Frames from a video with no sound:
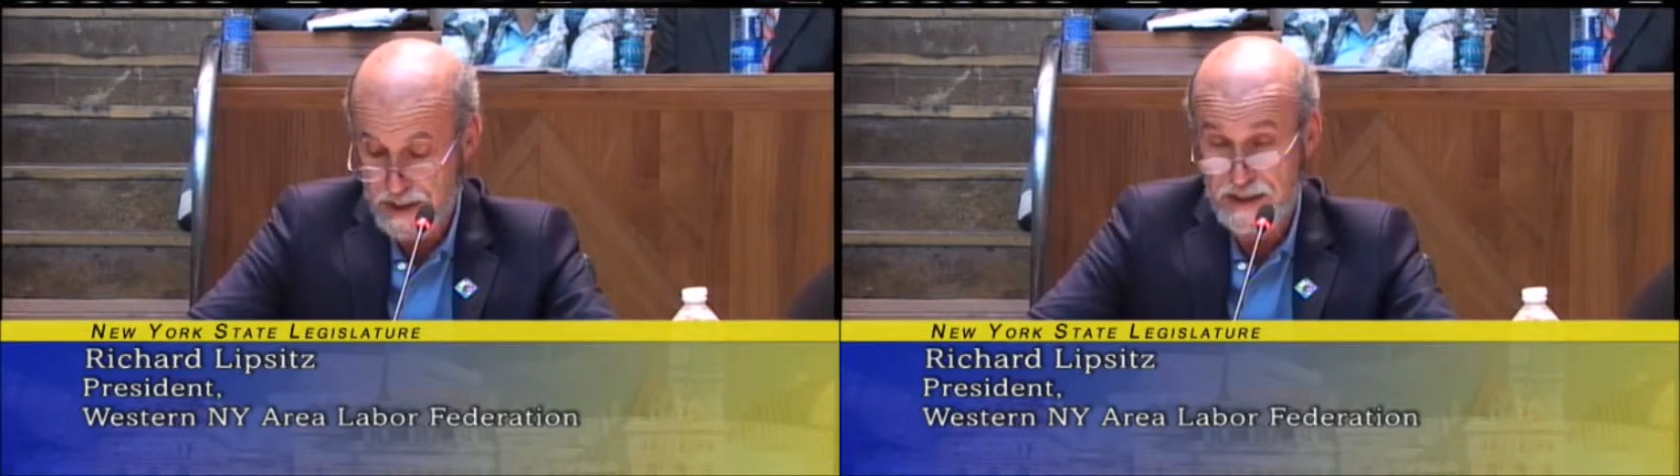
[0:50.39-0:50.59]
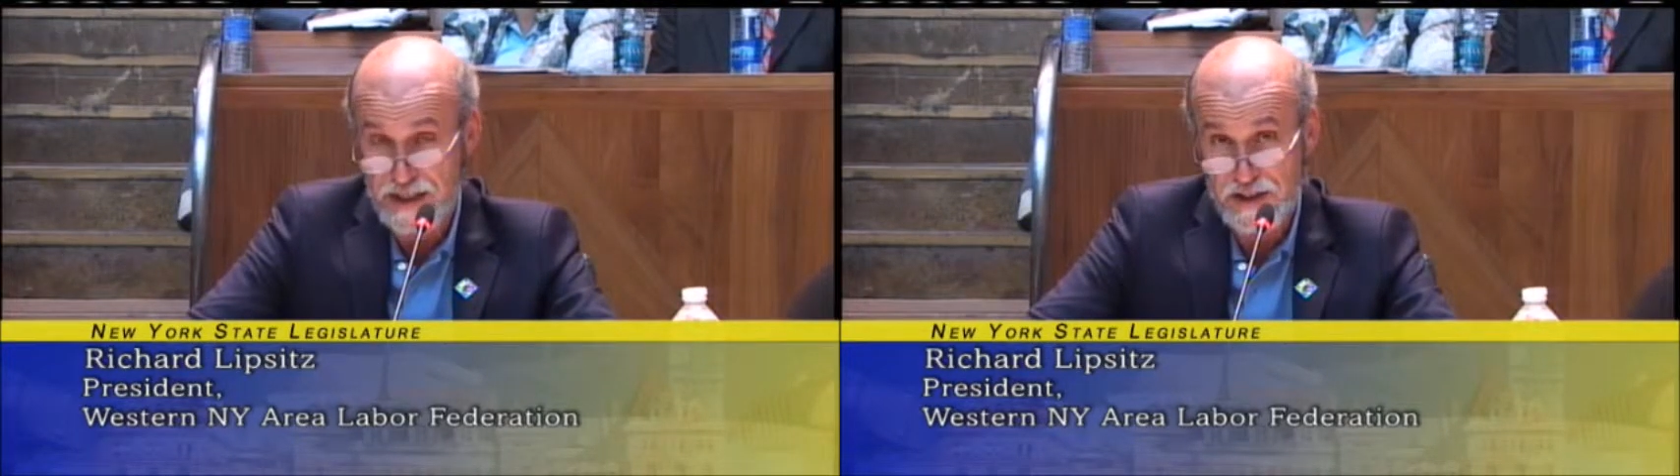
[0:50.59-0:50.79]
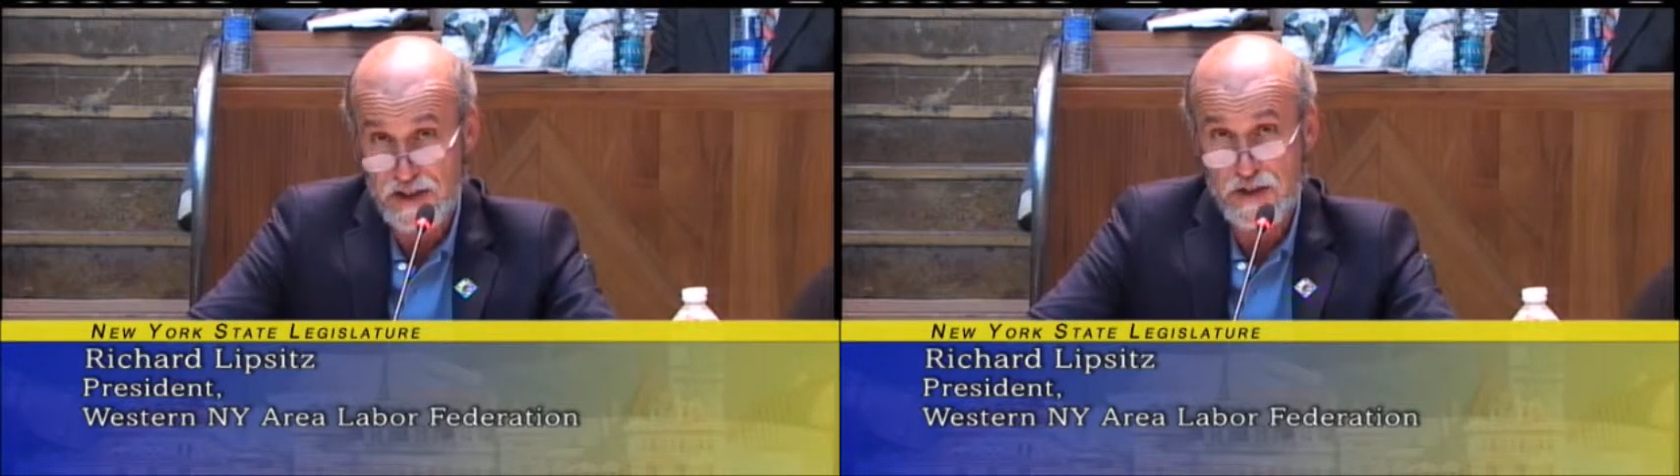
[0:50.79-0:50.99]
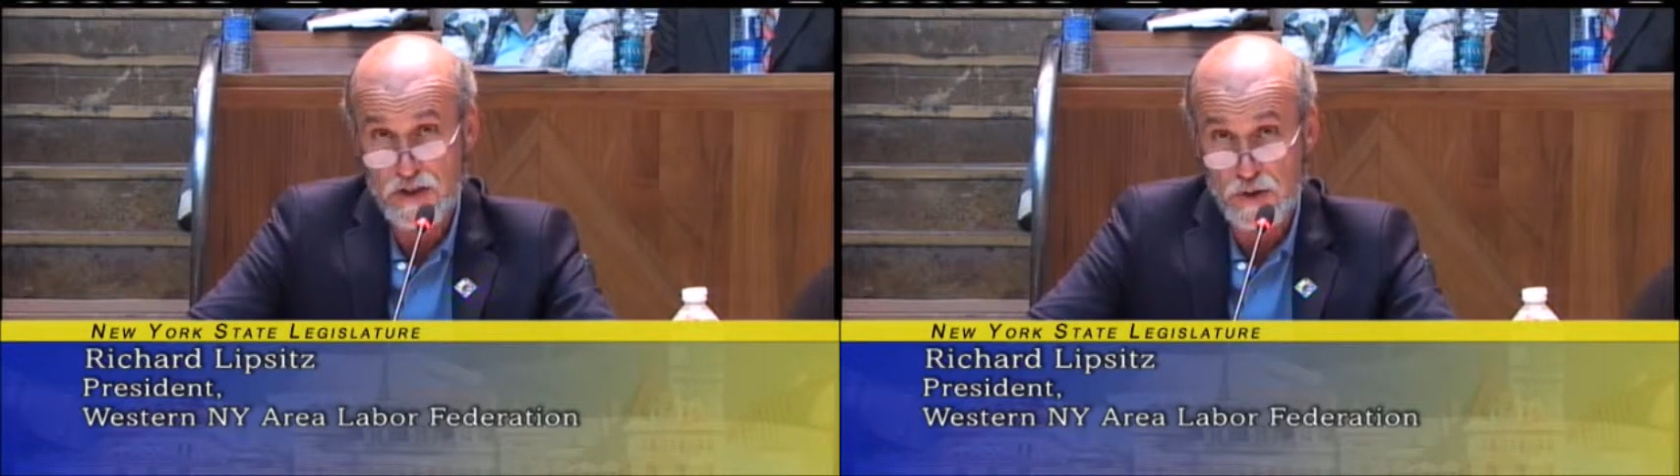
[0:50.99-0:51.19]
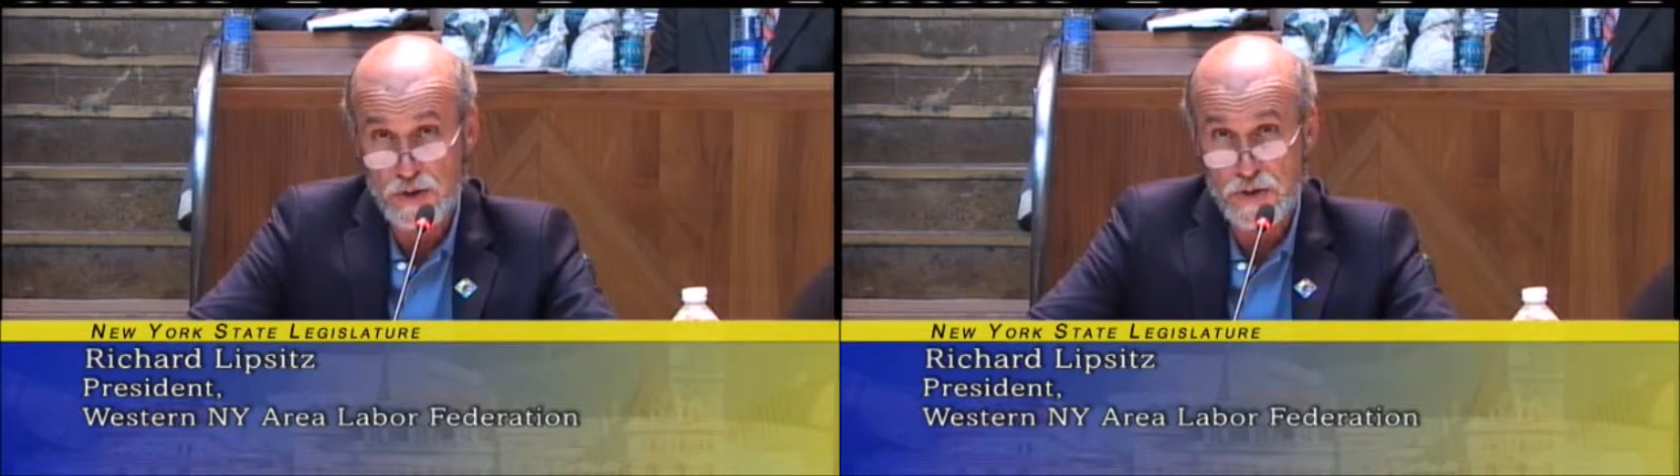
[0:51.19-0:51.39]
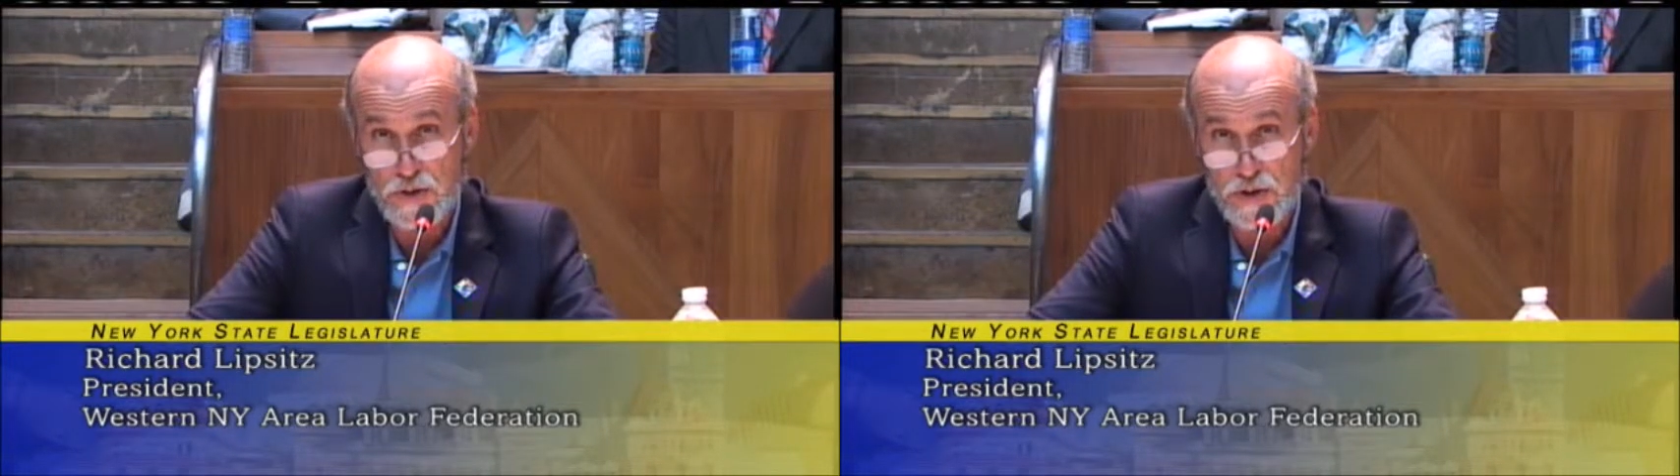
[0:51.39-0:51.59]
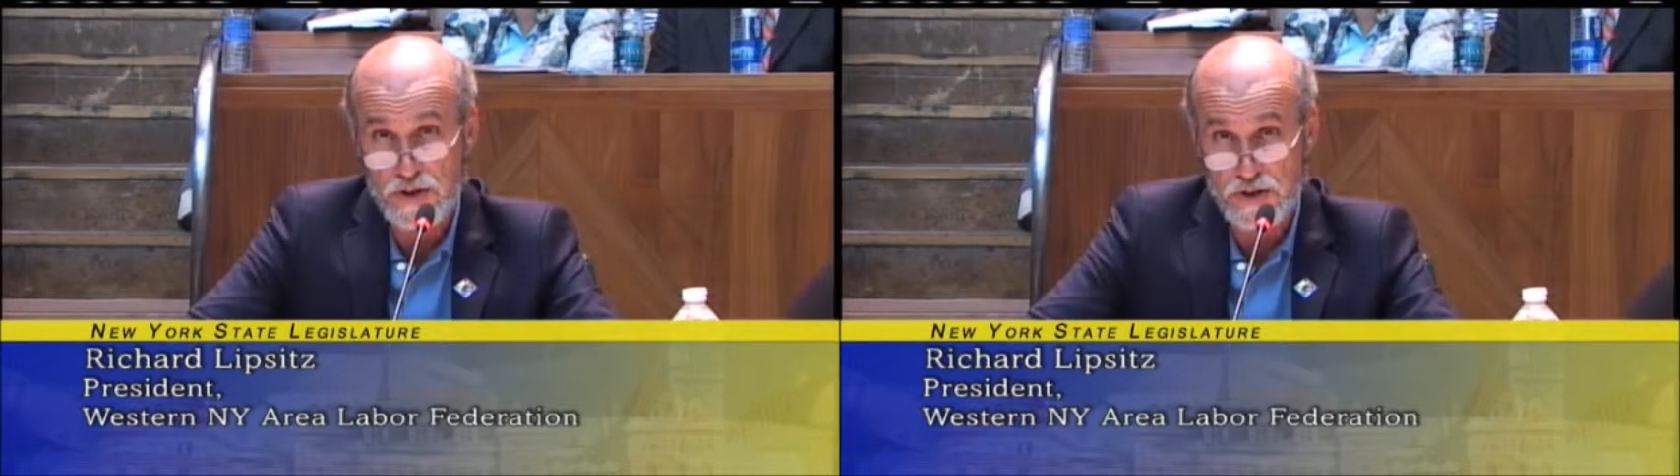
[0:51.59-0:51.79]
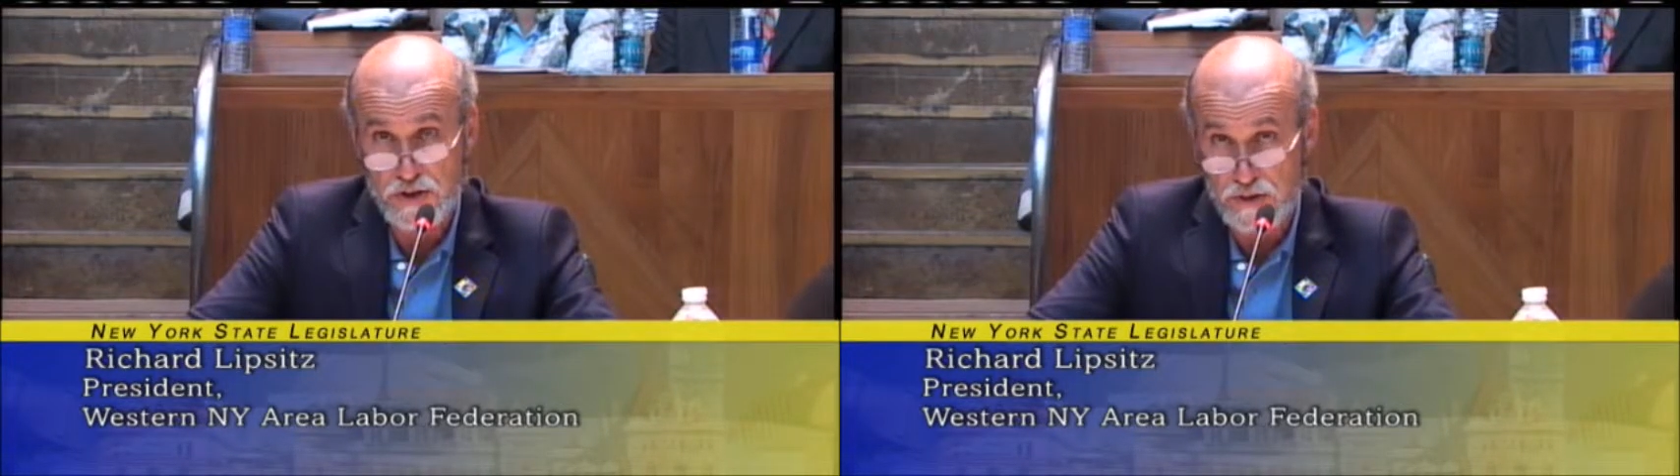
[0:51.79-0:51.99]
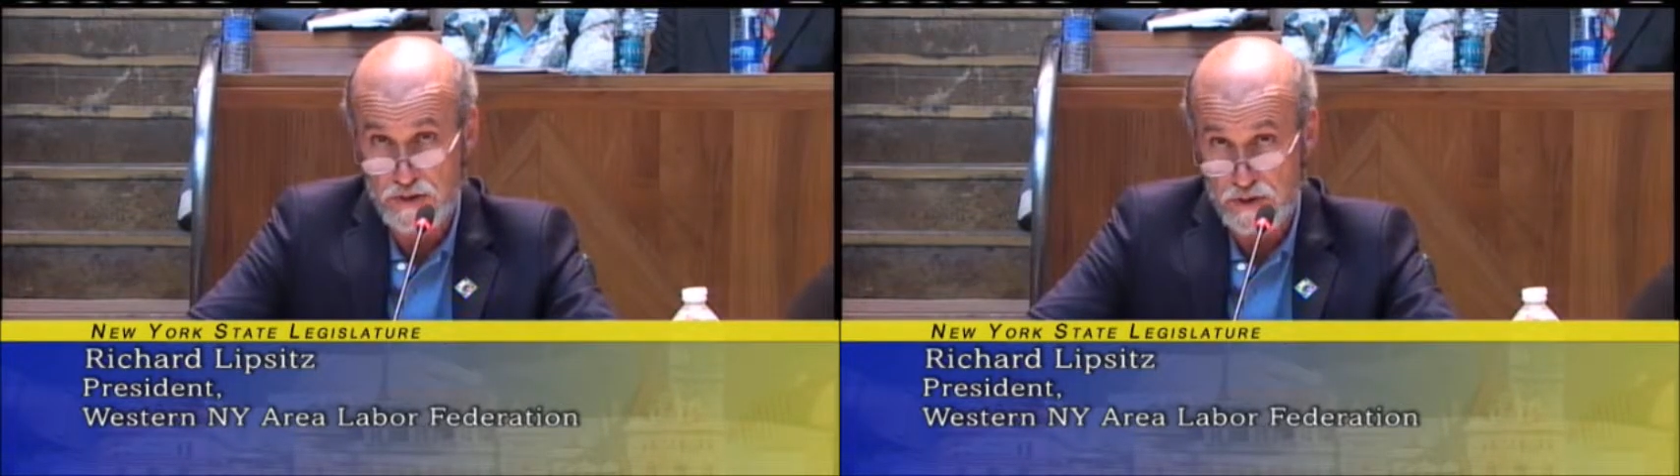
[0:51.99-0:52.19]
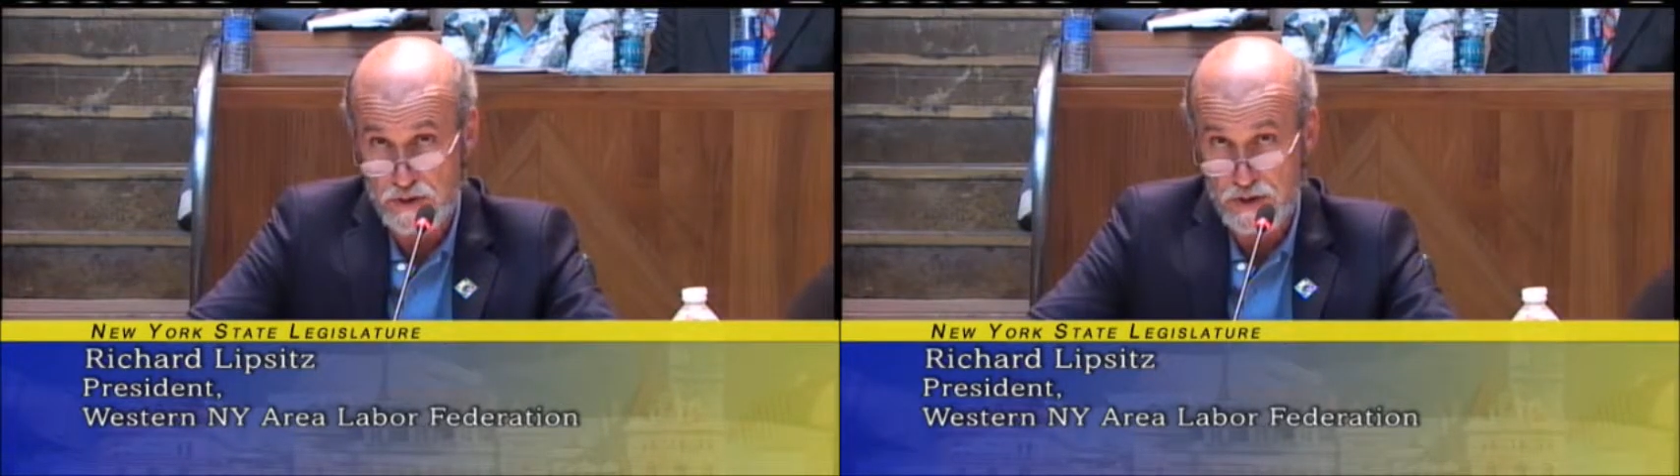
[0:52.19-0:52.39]
and yes, social
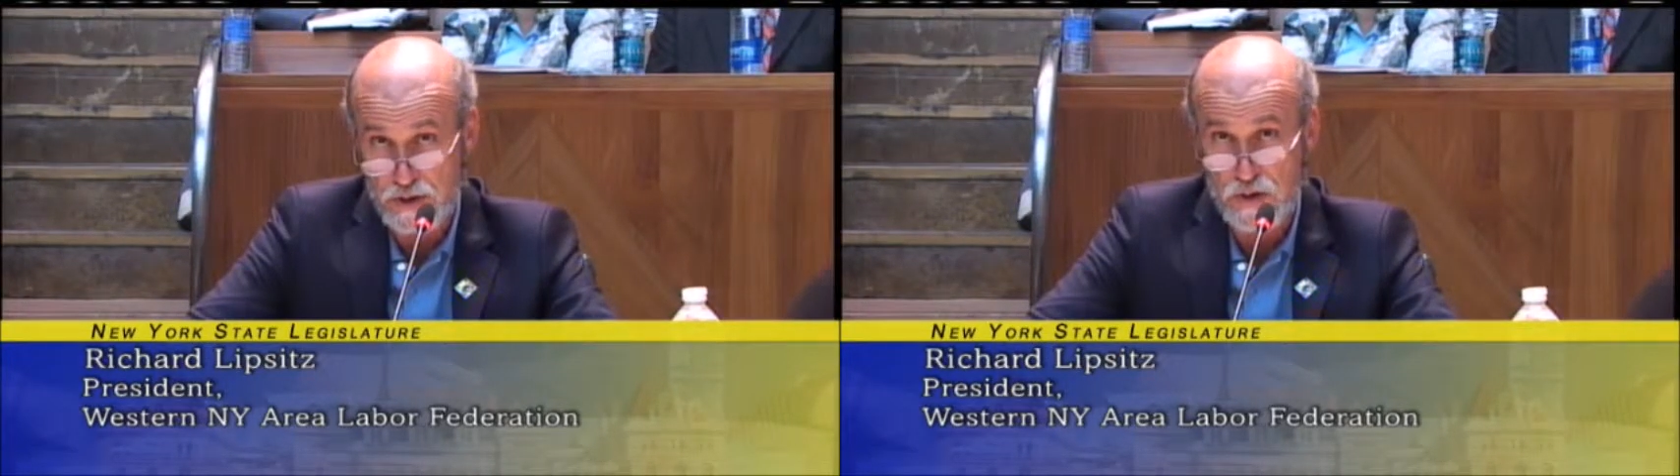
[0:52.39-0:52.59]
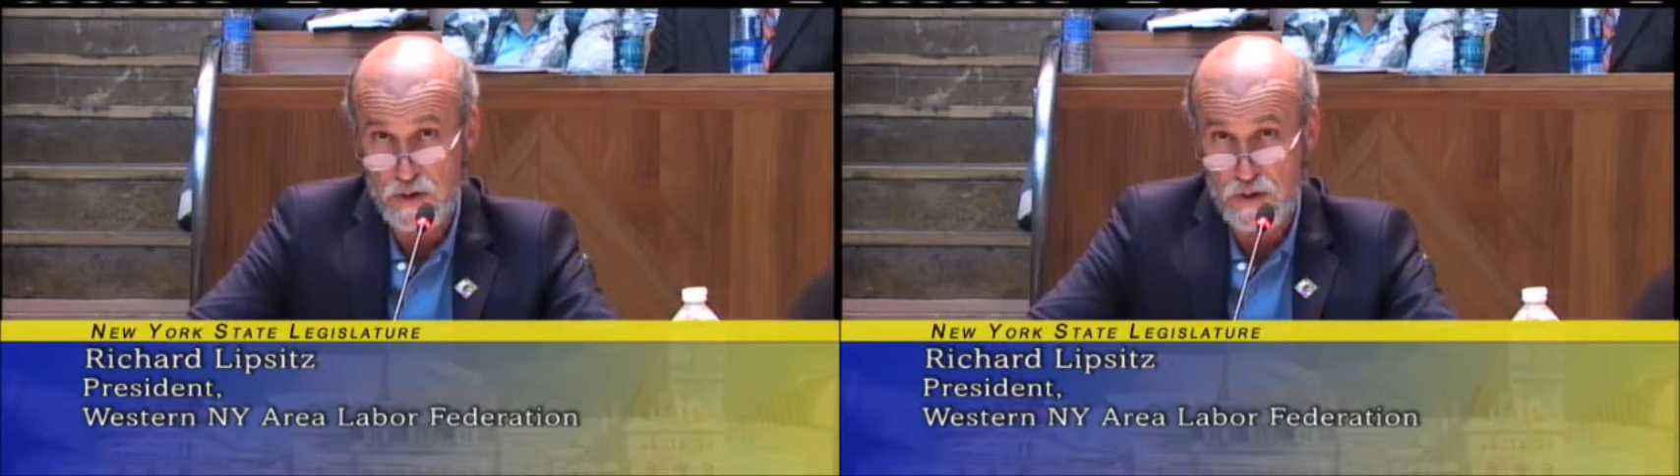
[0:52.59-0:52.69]
concerns